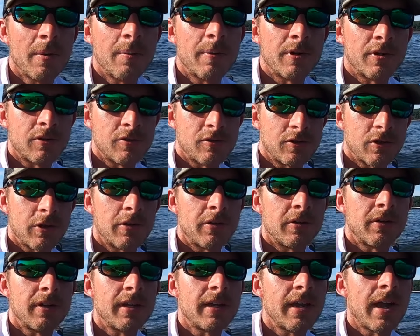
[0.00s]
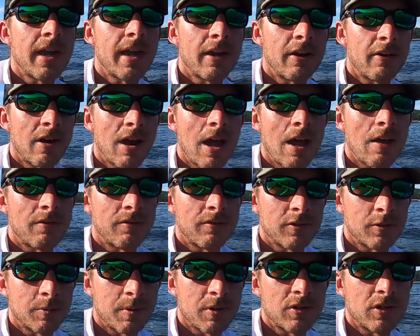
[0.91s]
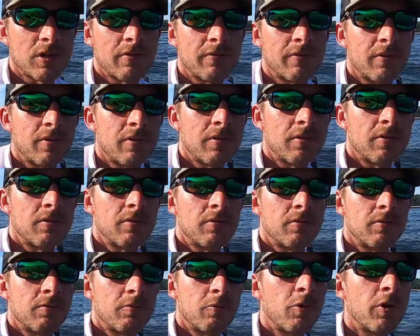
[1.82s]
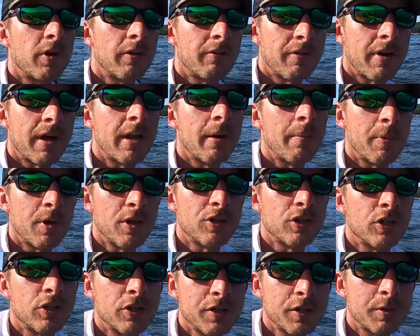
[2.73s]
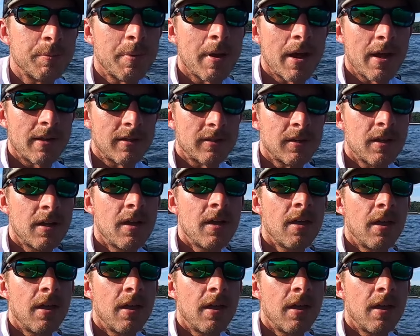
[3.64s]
But you certainly can graph, especially if you're wanting to find a bunch of good spots.